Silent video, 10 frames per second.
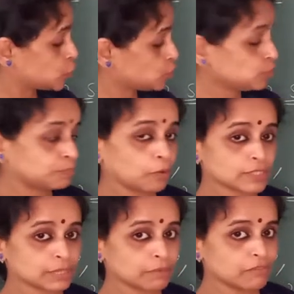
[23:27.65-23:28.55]
two
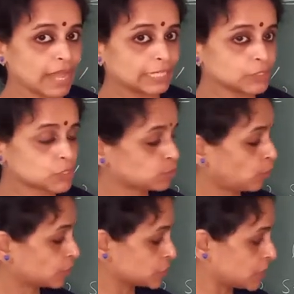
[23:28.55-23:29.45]
possible values
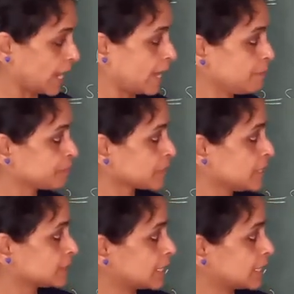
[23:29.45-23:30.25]
for J.